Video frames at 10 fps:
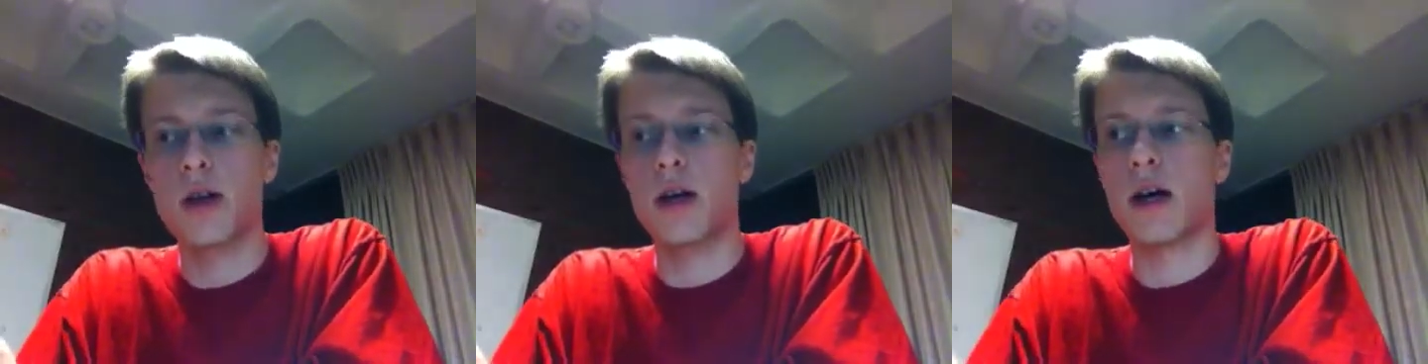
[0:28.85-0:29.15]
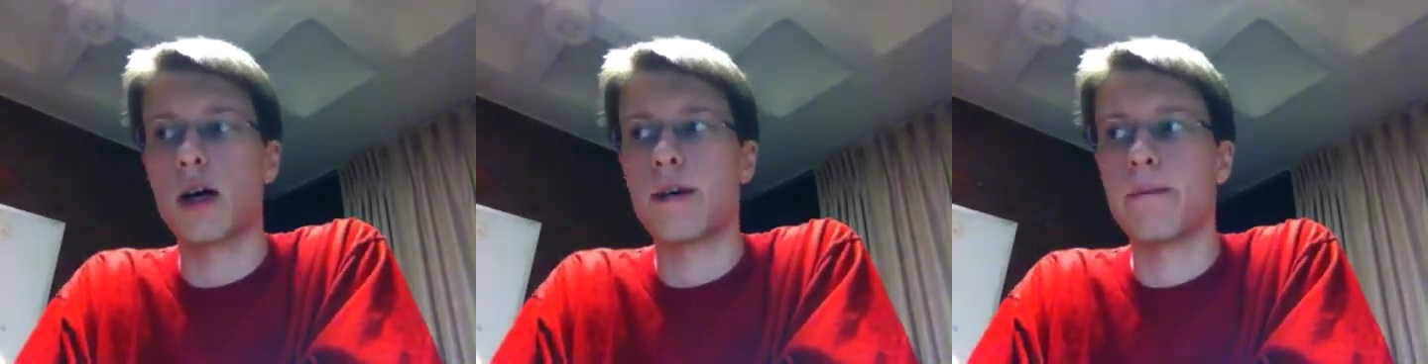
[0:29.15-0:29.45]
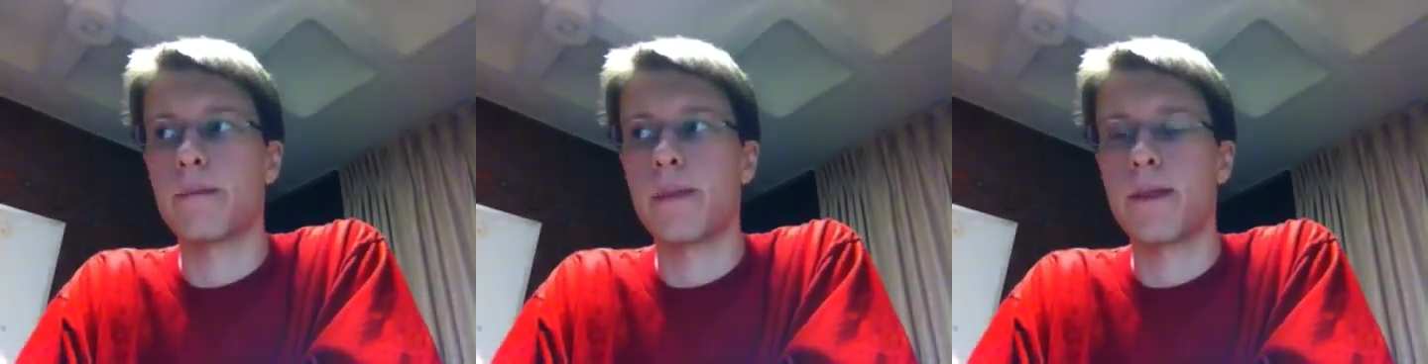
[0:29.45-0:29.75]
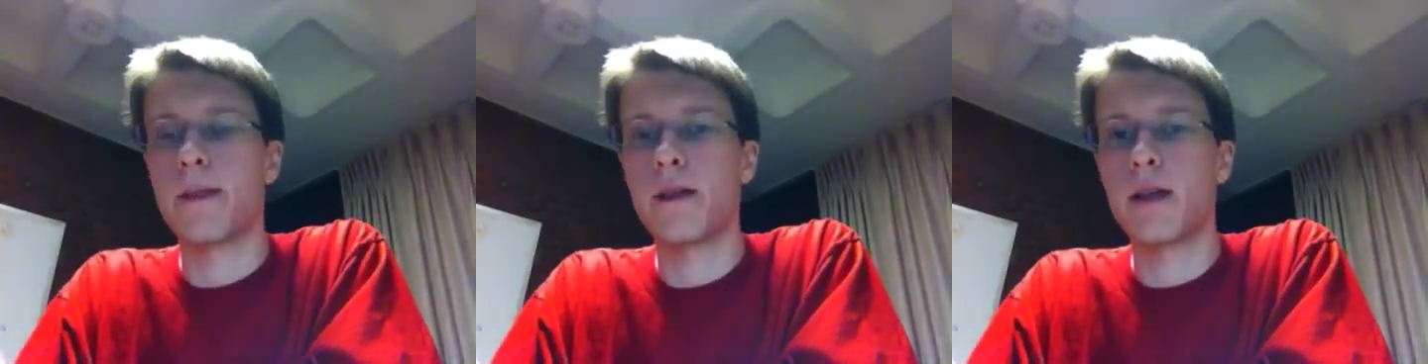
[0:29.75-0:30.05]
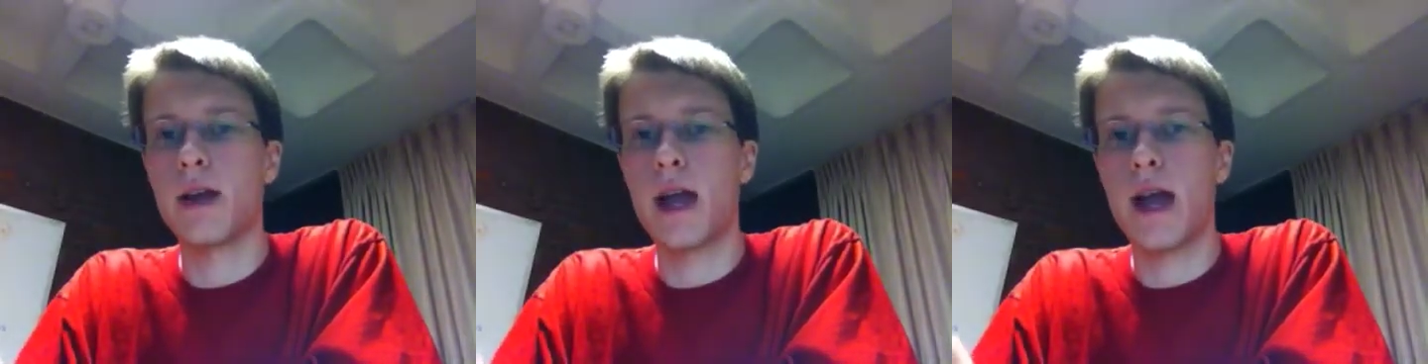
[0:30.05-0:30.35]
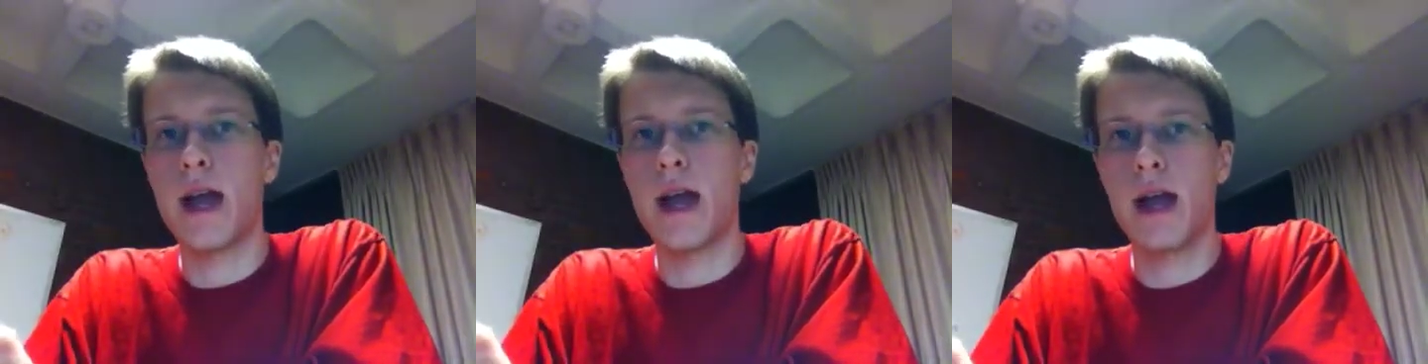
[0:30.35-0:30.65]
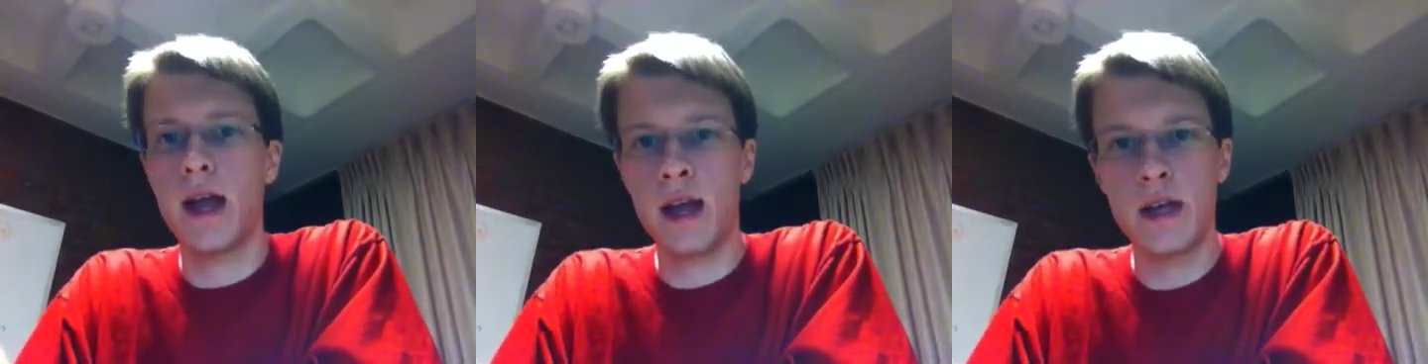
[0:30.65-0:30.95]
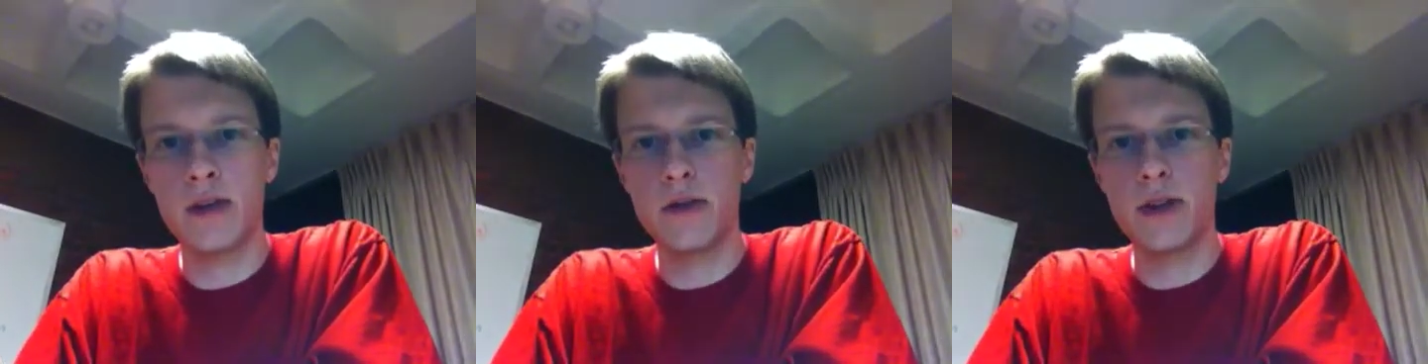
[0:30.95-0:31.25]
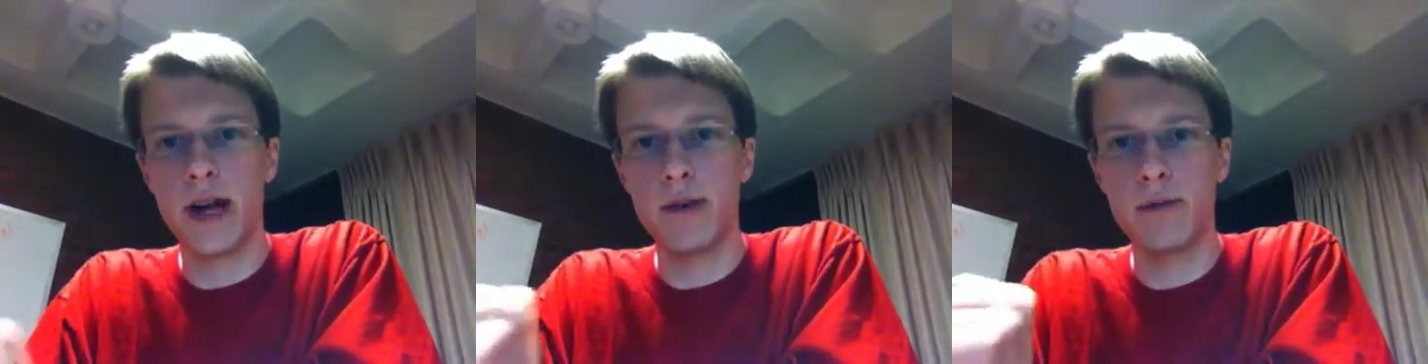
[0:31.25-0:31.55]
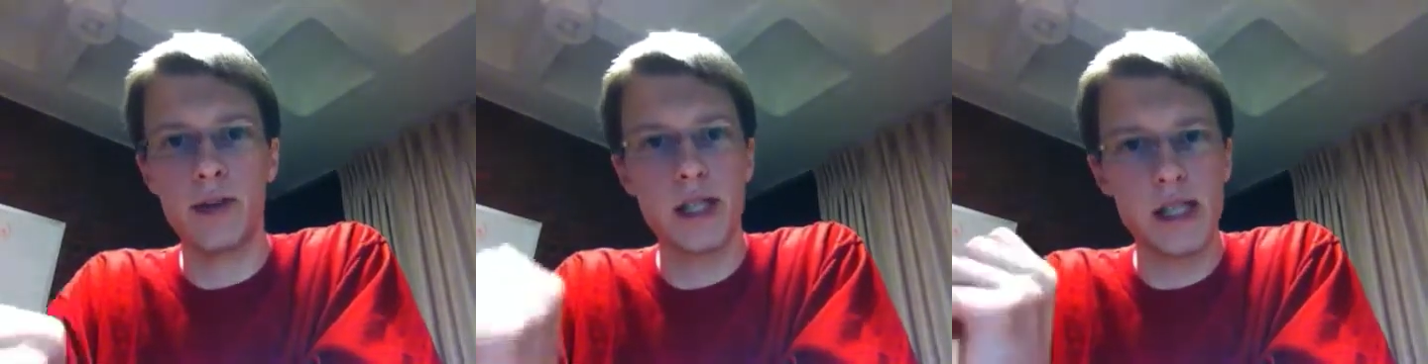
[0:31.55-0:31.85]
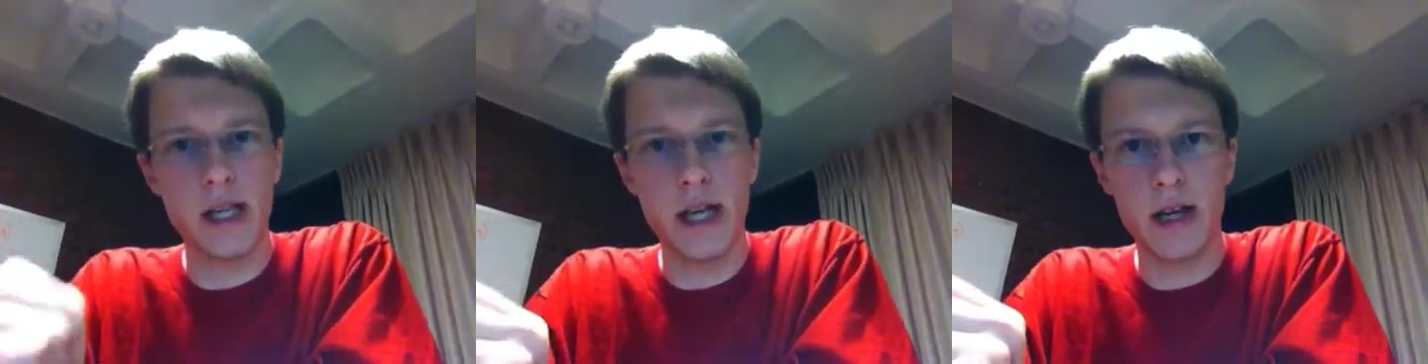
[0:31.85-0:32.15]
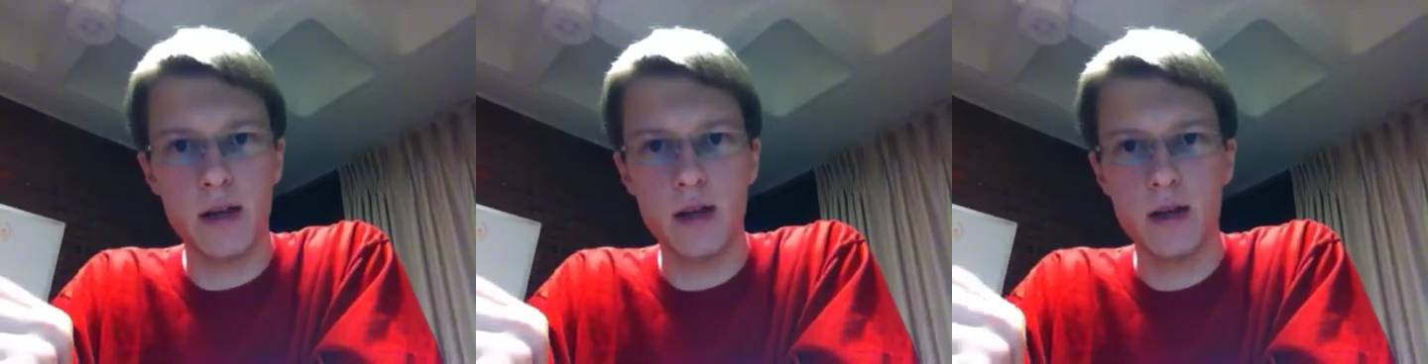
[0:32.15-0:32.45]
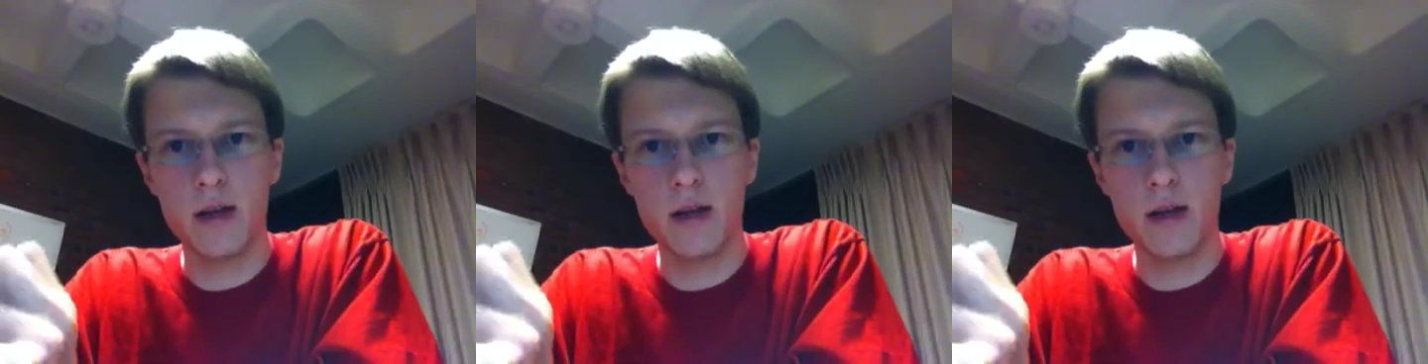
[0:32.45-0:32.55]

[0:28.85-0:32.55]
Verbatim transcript: Uh, and that I really like